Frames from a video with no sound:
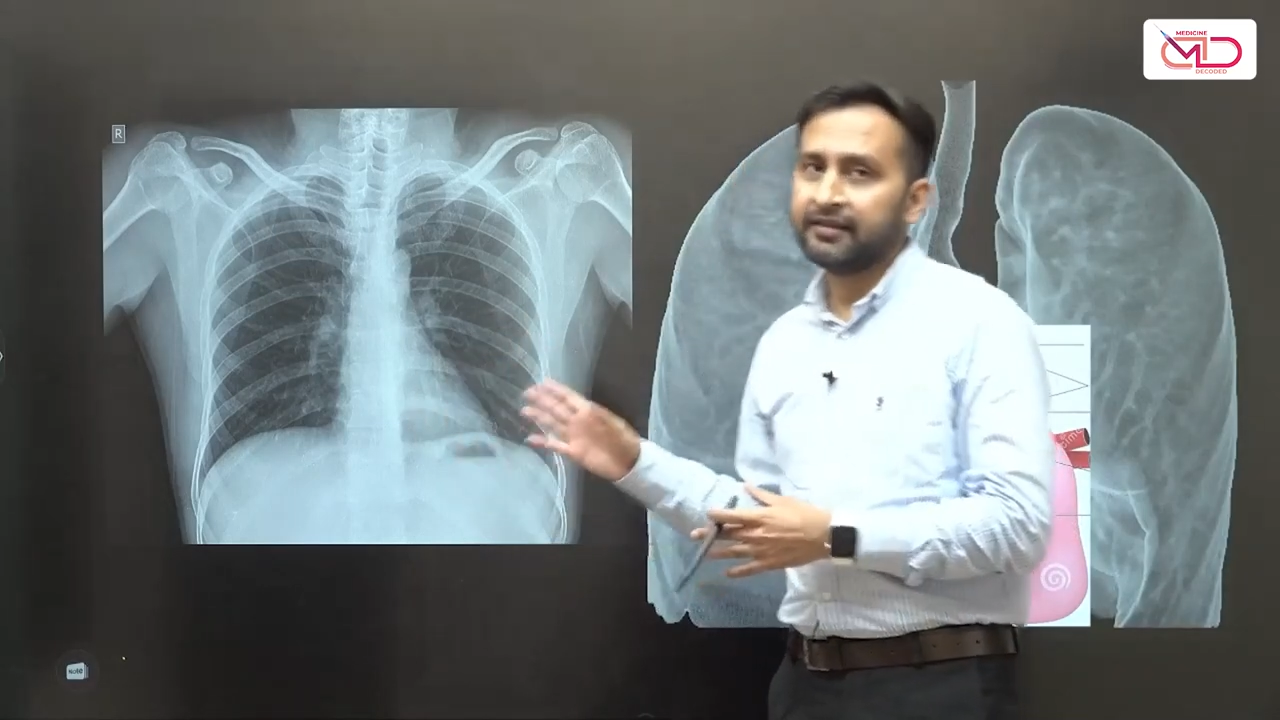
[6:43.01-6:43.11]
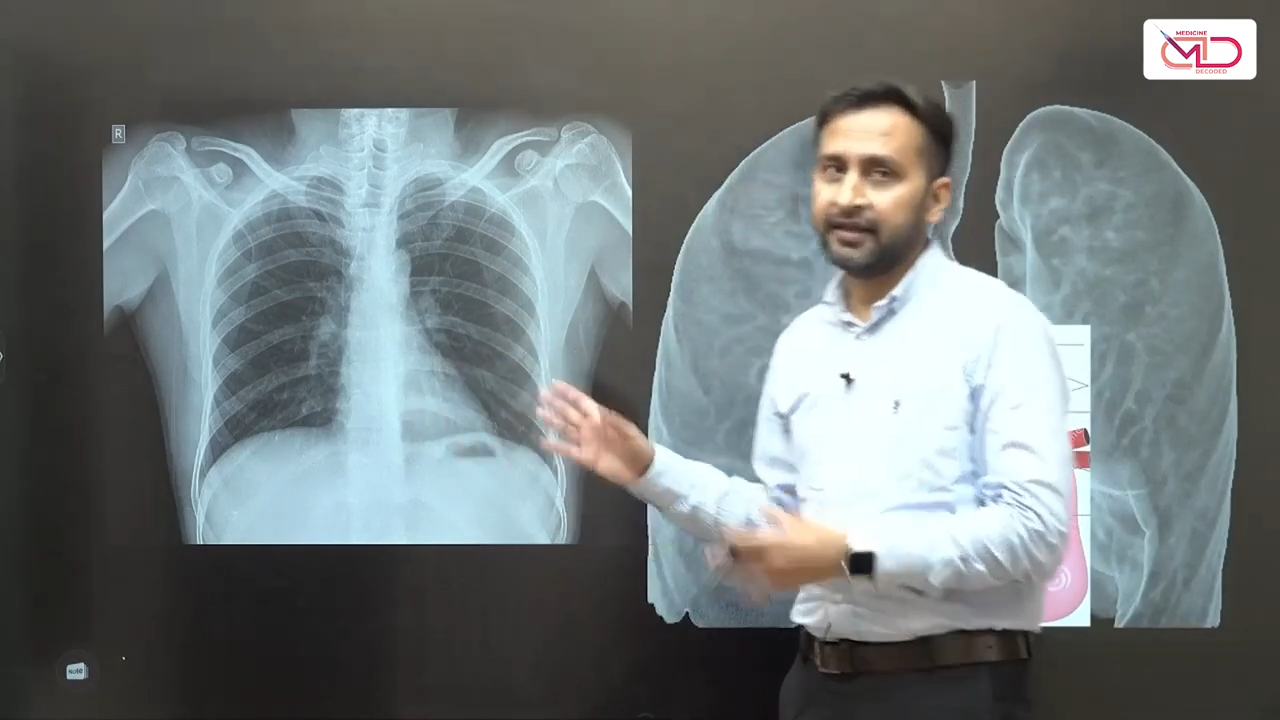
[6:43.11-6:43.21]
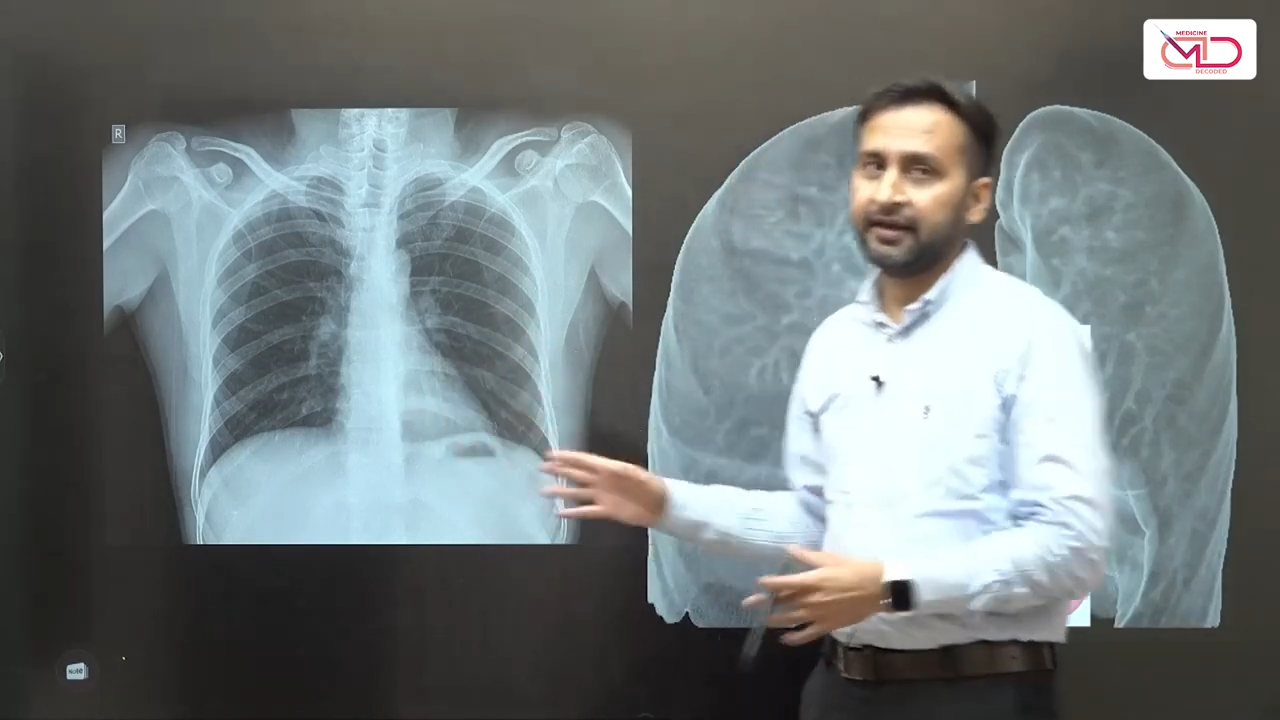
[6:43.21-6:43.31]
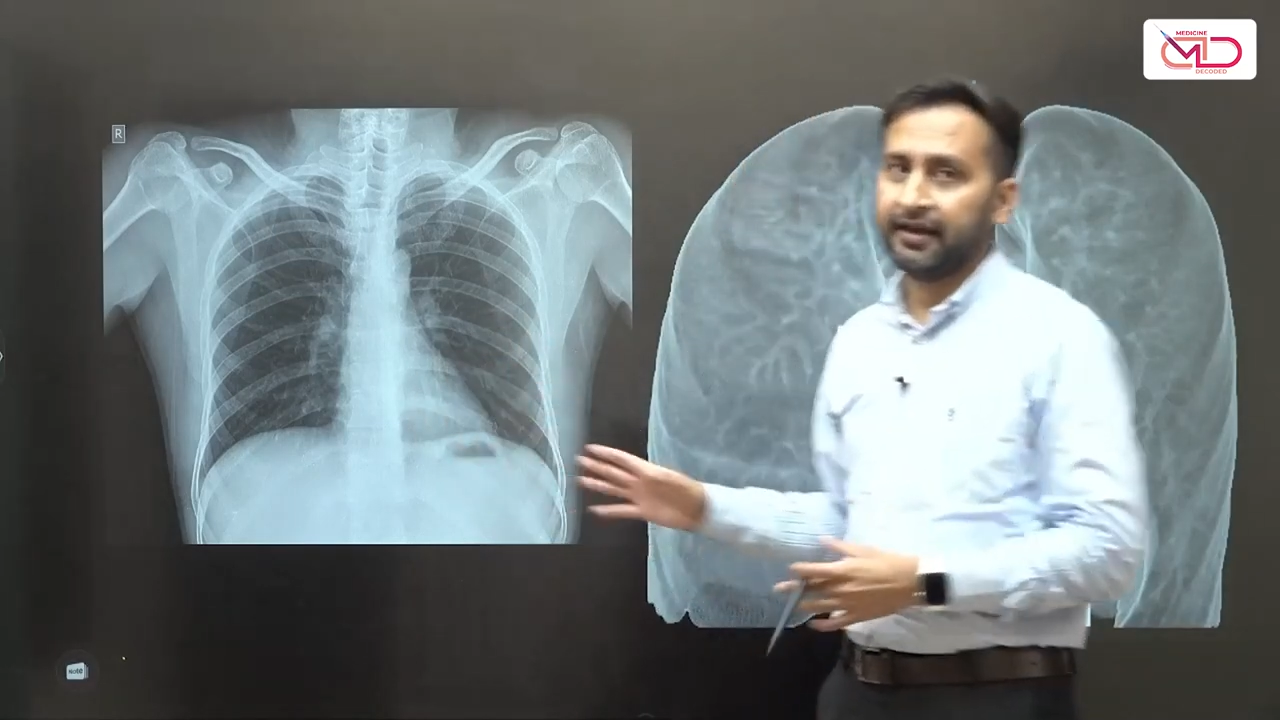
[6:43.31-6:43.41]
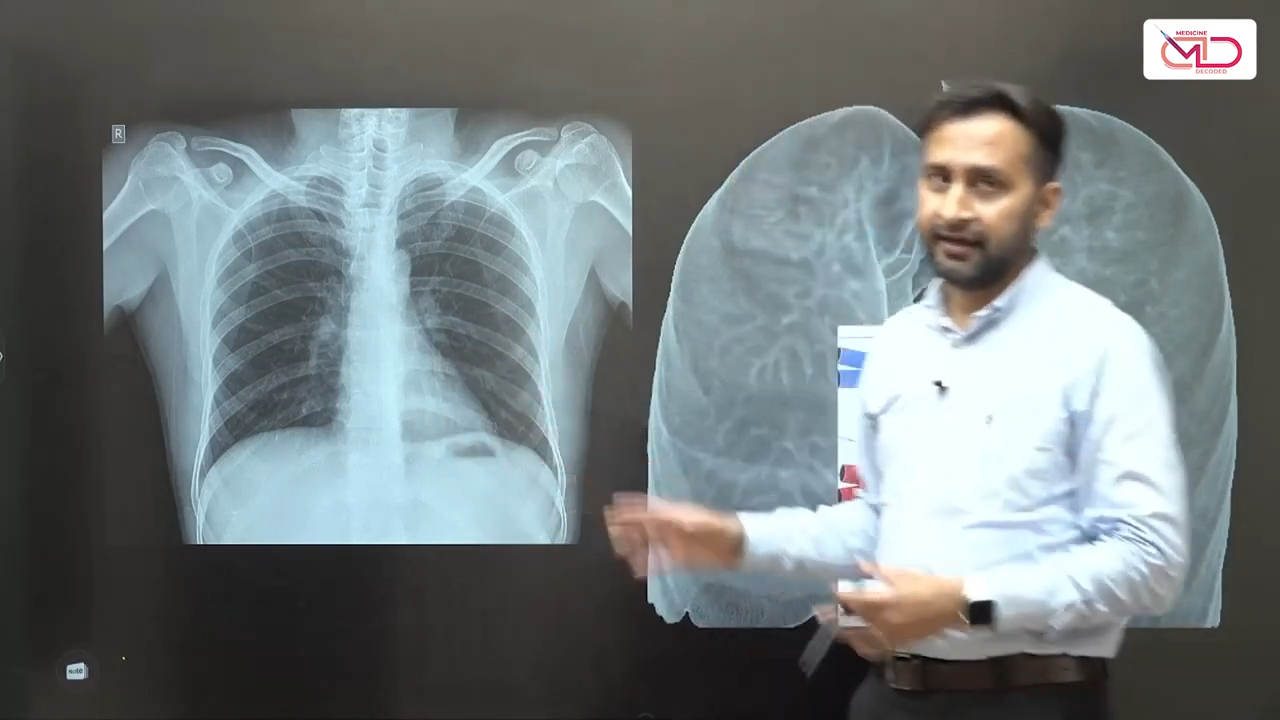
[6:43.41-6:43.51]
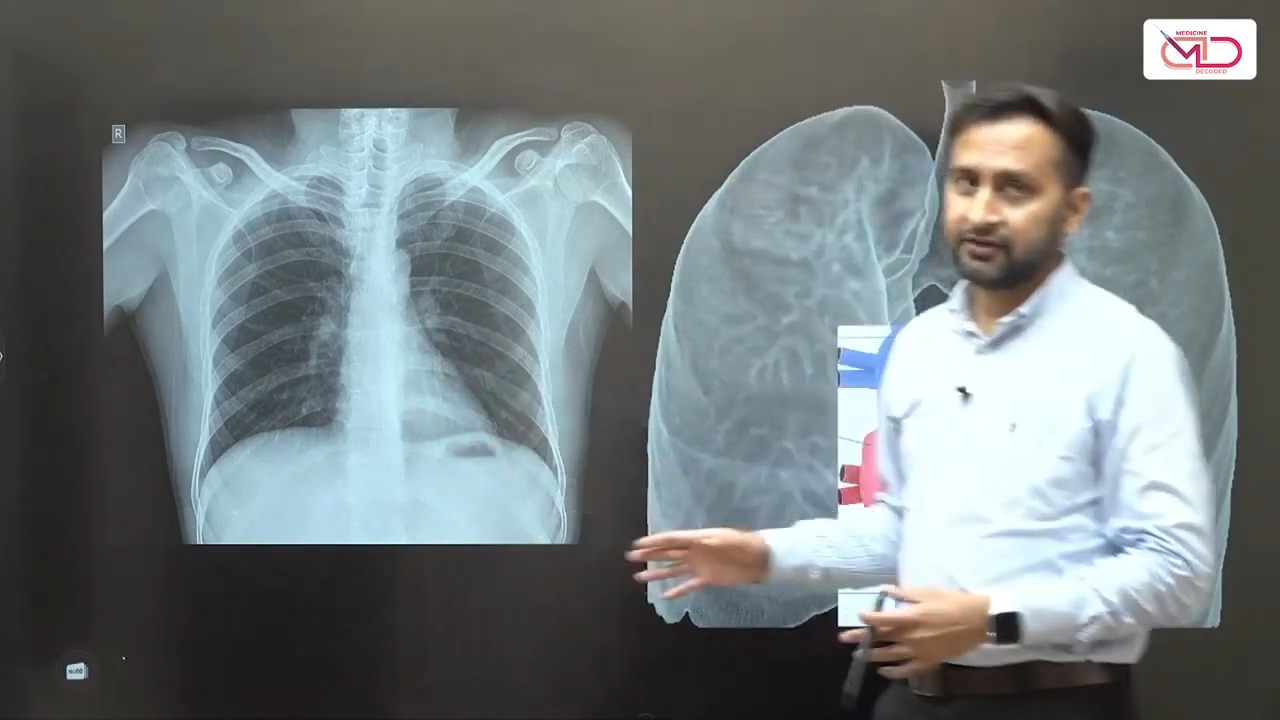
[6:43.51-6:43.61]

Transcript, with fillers: than air.